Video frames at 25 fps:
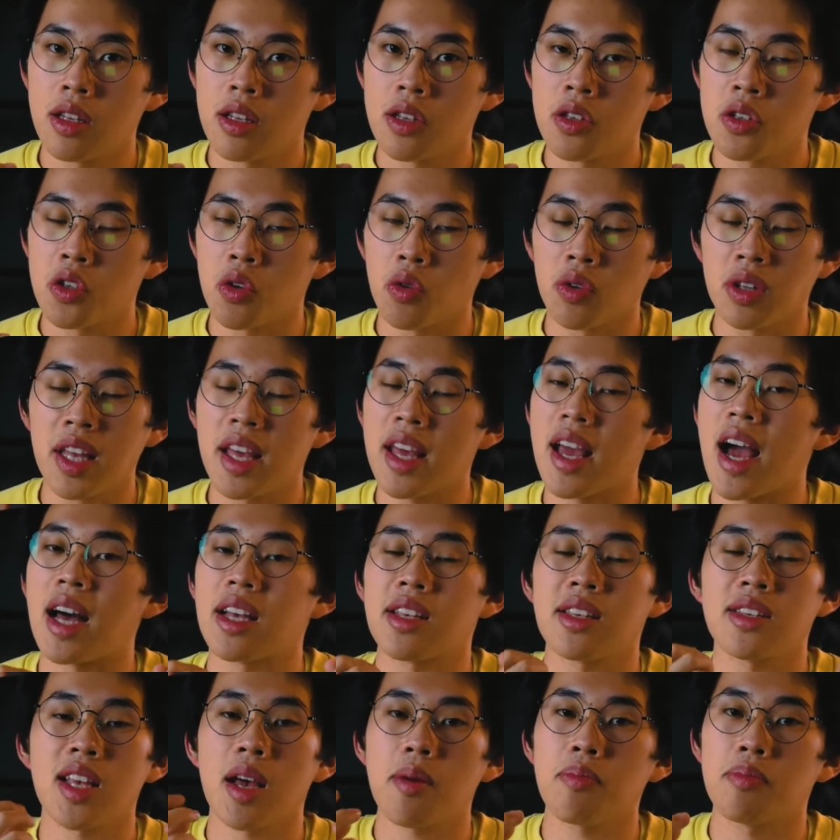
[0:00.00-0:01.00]
so they
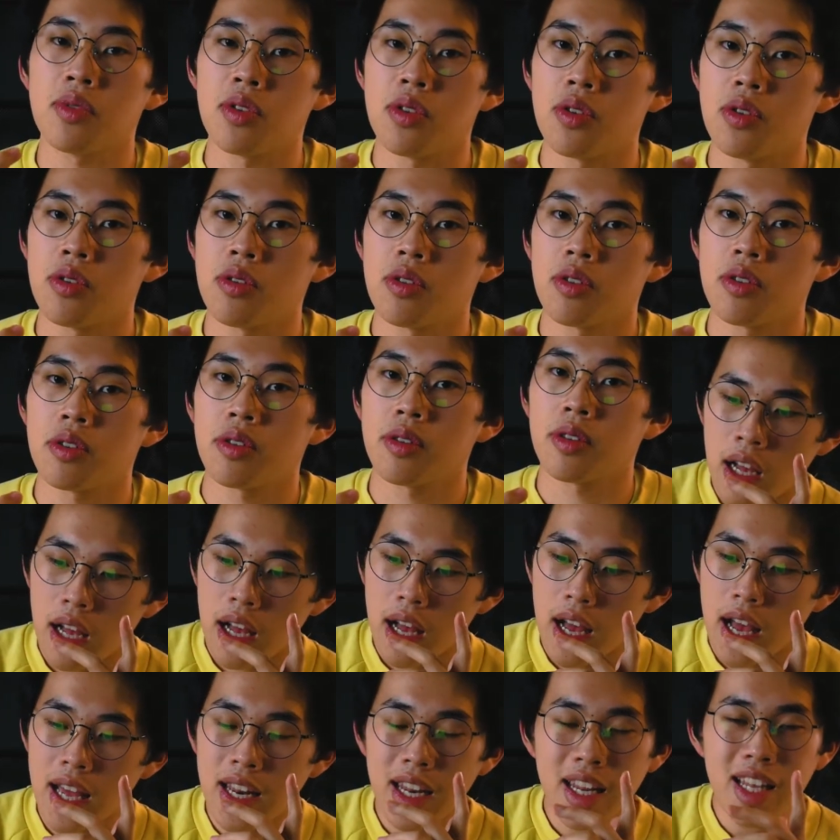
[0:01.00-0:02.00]
accept you.
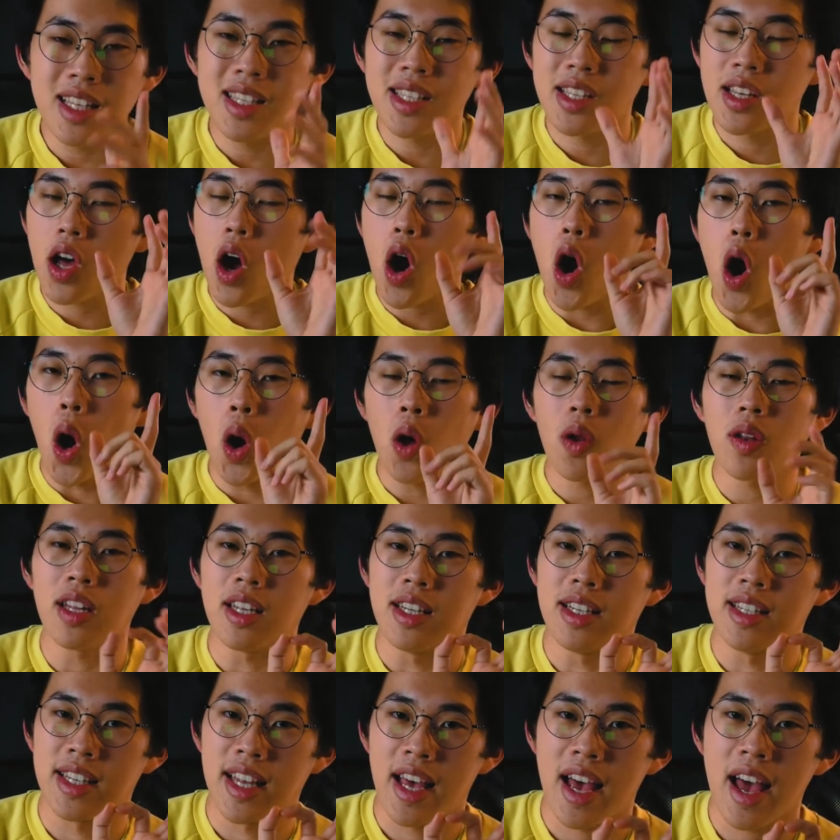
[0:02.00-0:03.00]
And it's not
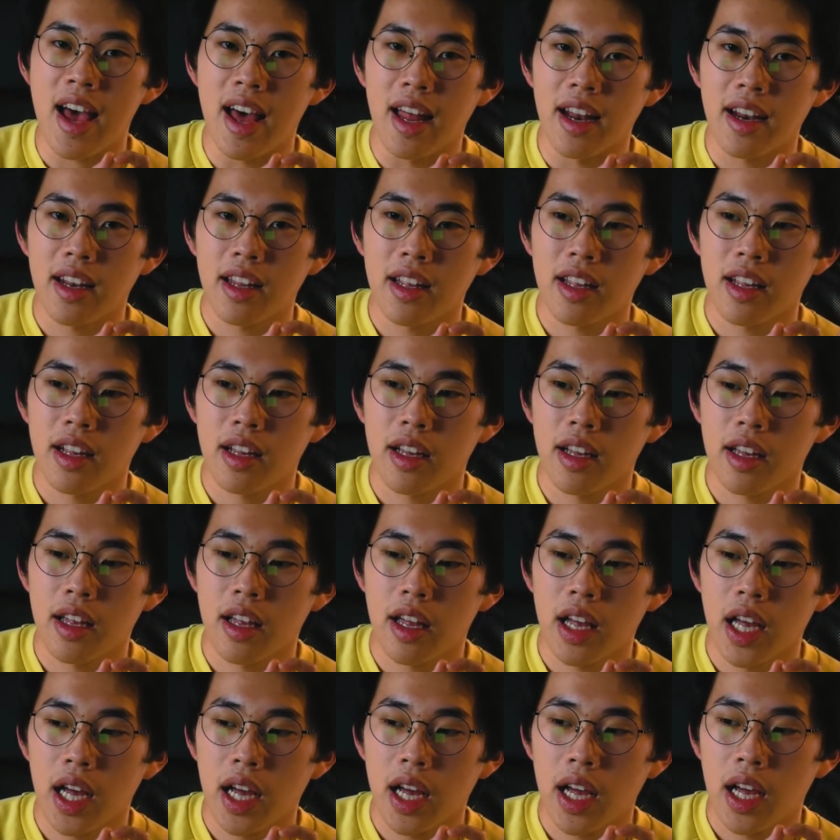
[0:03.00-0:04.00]
only that,
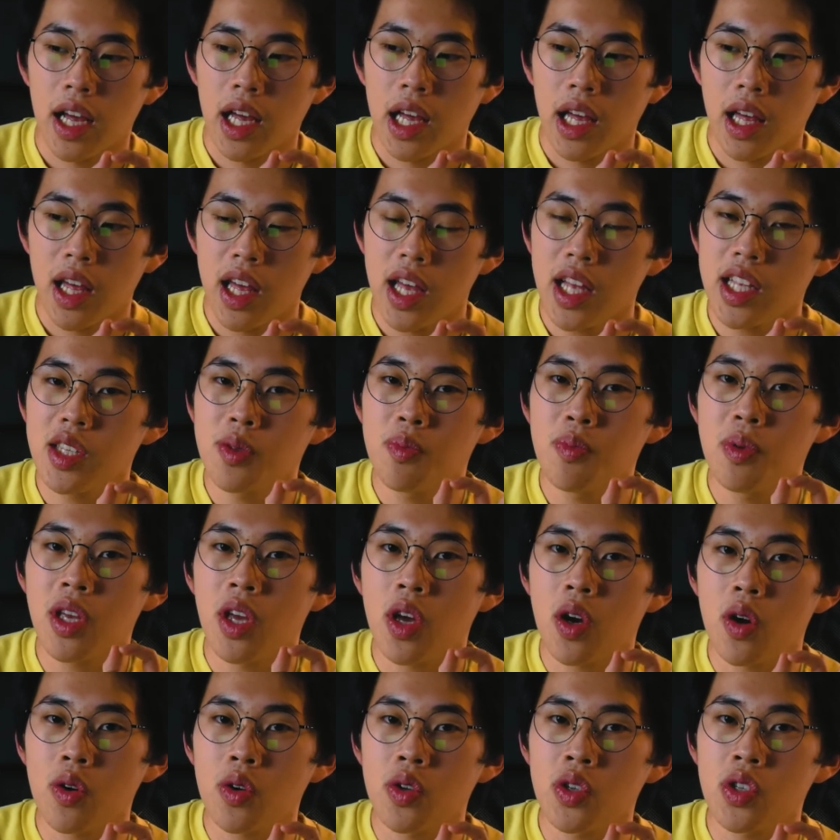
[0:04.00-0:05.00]
it's
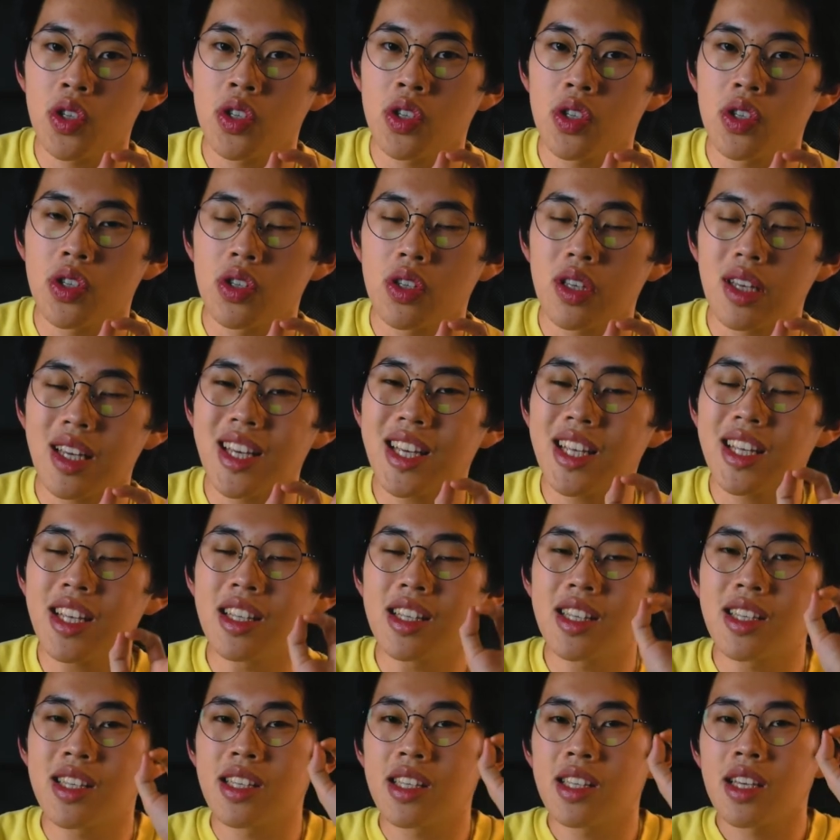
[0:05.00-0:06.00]
because
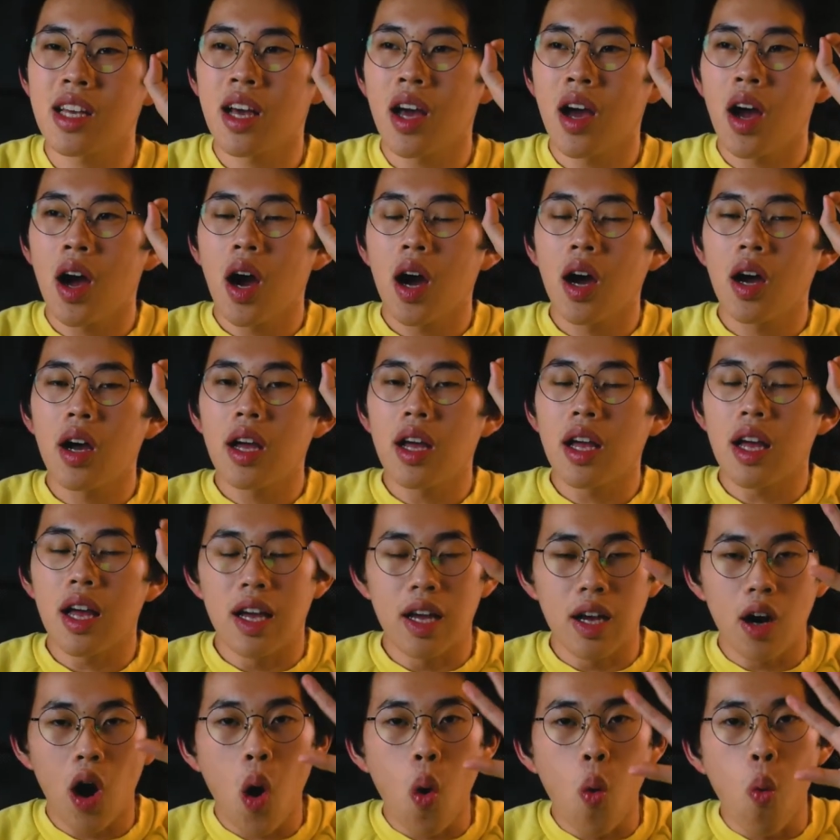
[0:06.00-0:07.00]
it's
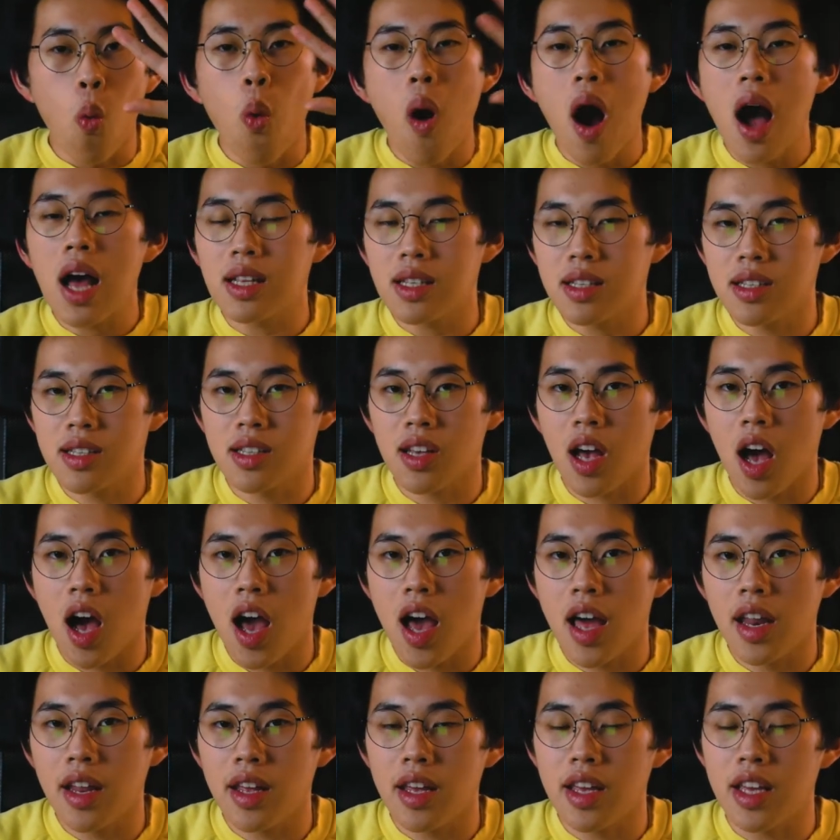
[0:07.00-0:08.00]
on one
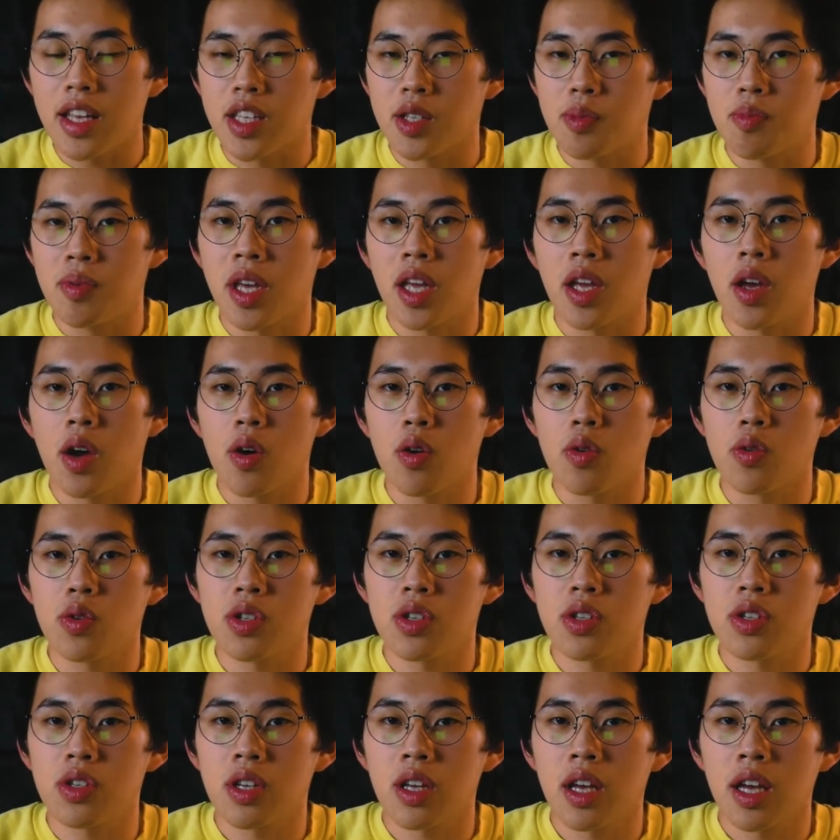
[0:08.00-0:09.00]
side, it's
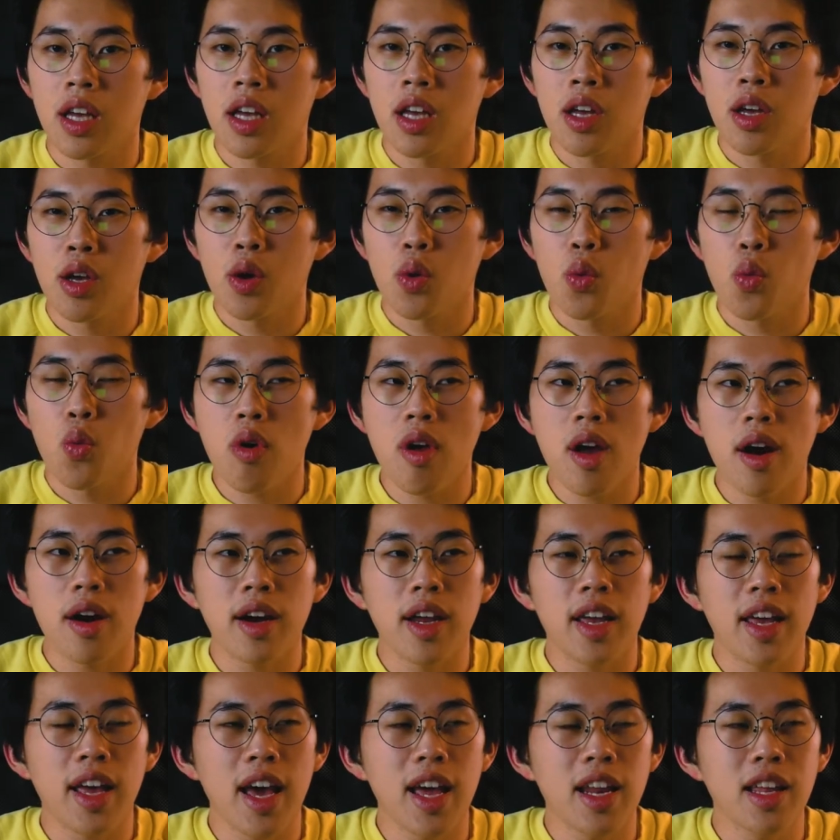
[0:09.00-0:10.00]
because we are
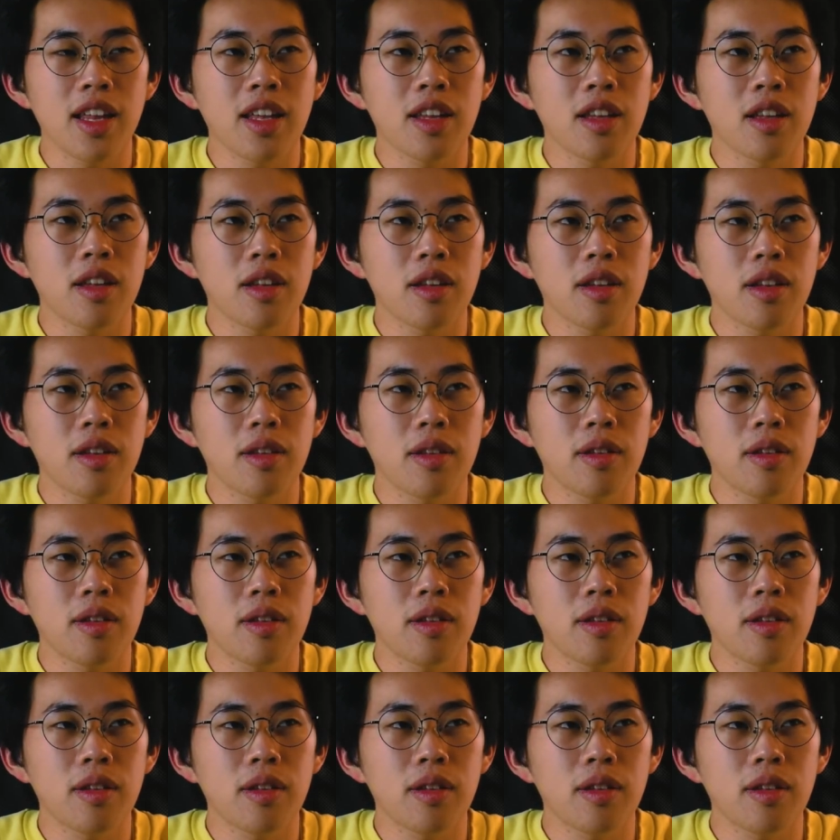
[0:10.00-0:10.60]
getting